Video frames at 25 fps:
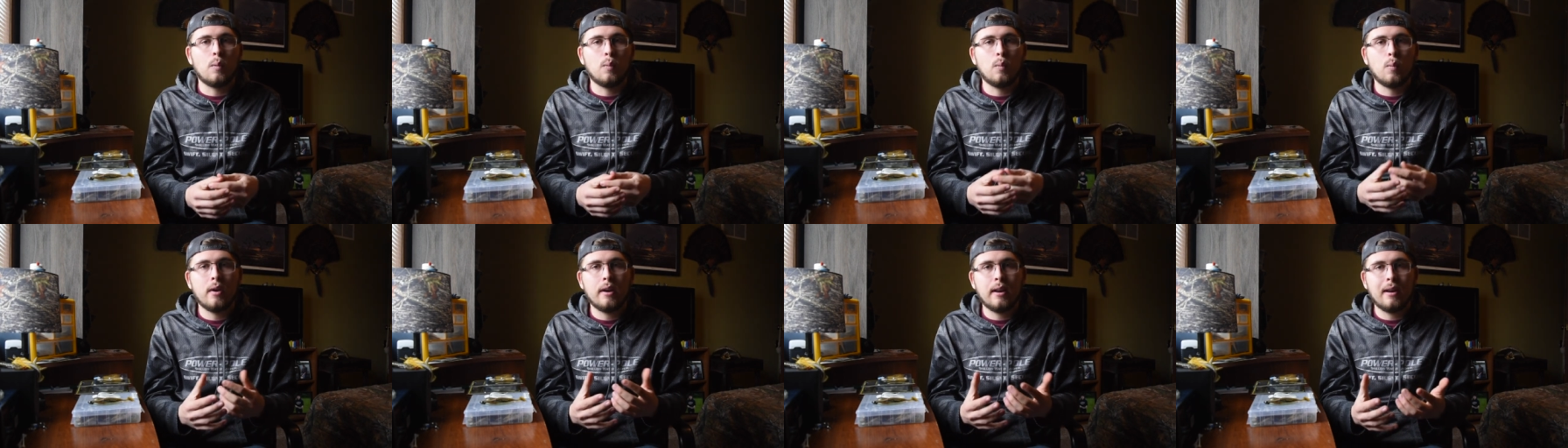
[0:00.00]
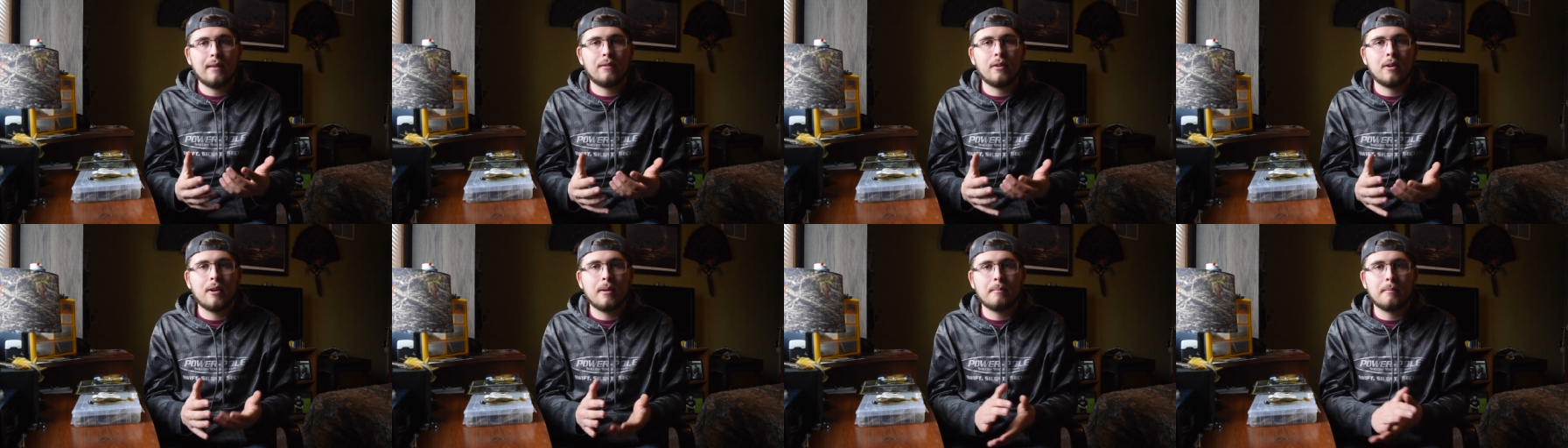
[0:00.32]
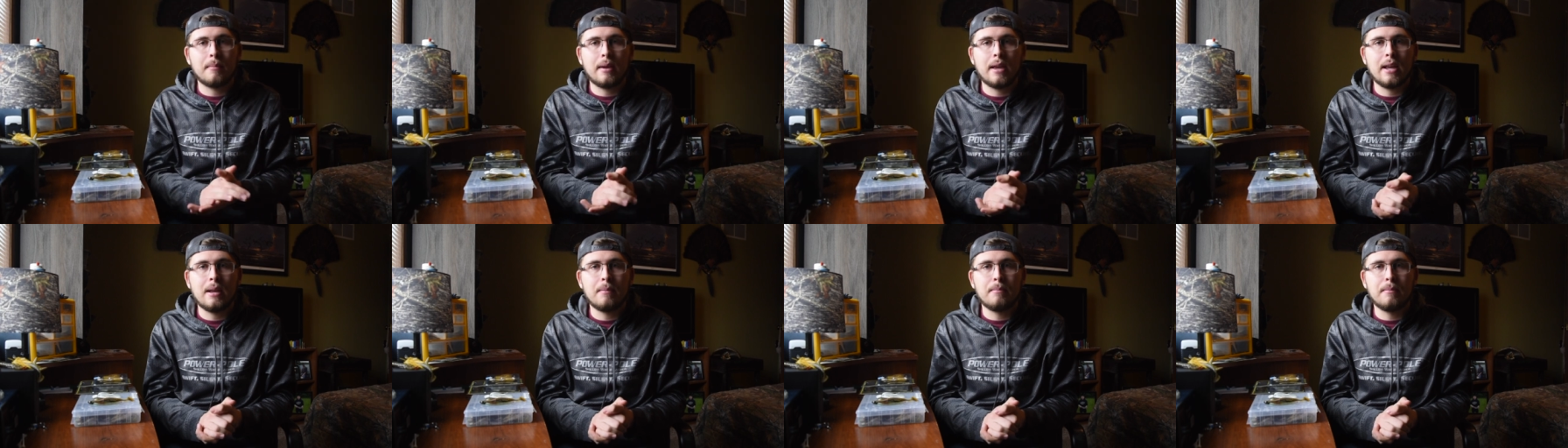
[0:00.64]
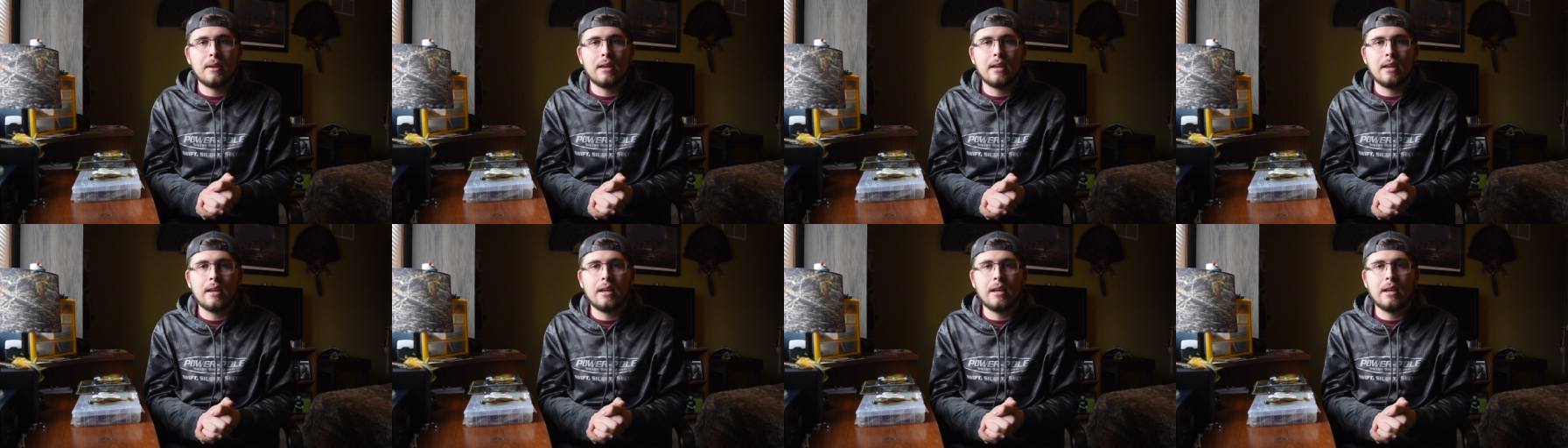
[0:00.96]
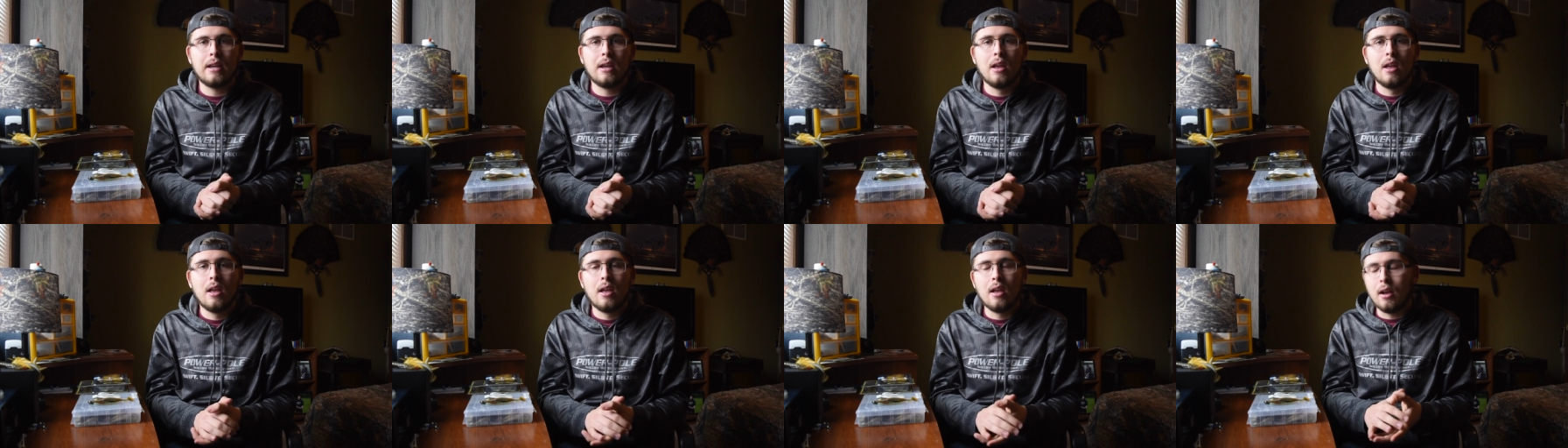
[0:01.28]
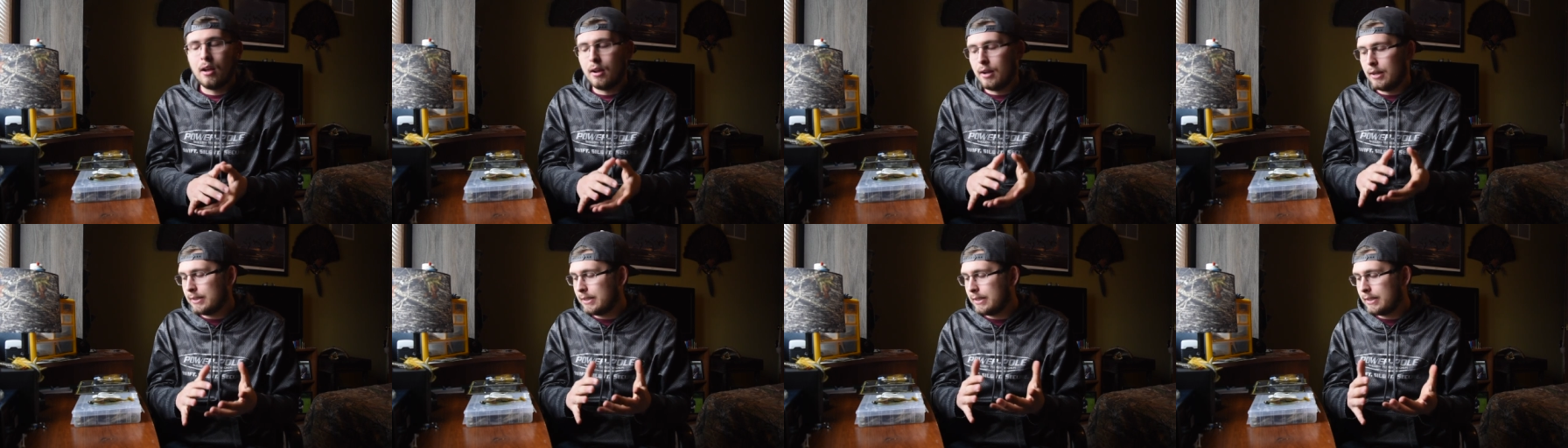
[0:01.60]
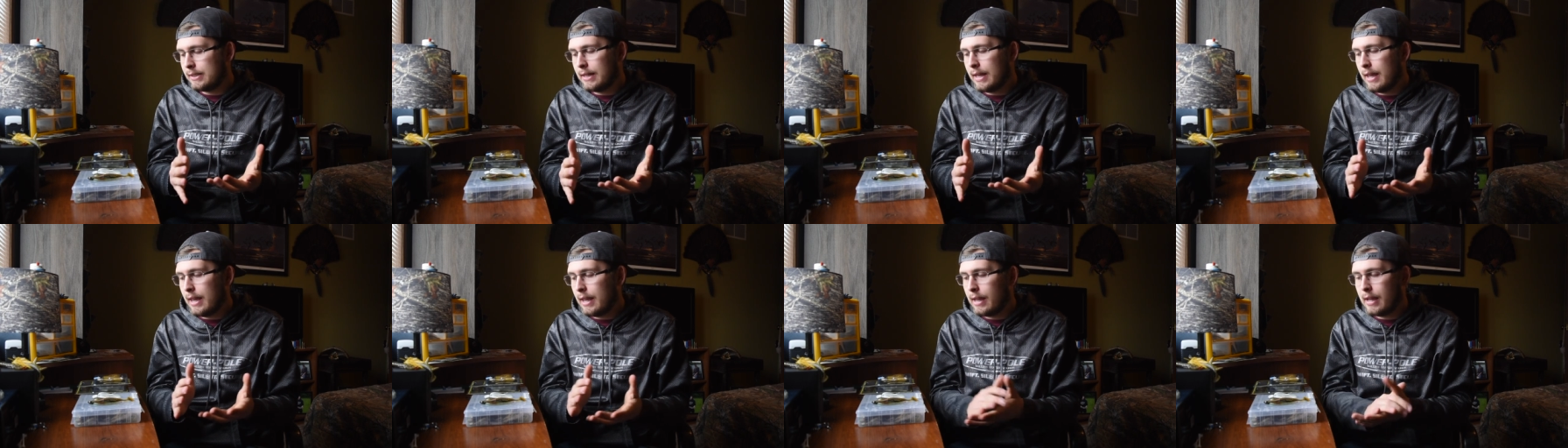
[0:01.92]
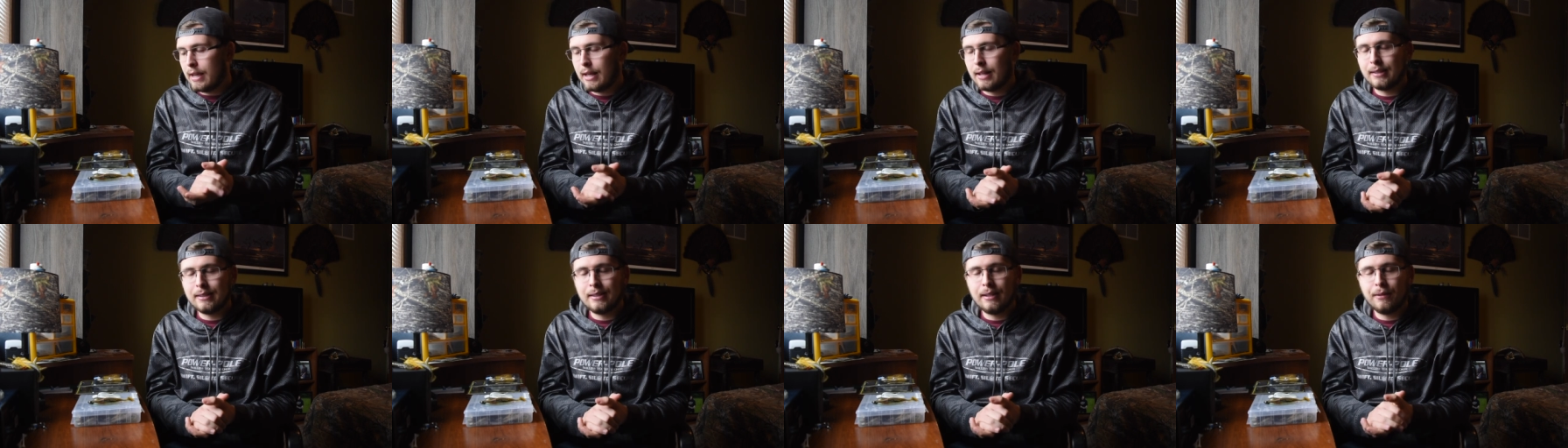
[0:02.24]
whatever it may be, uh, snakehead,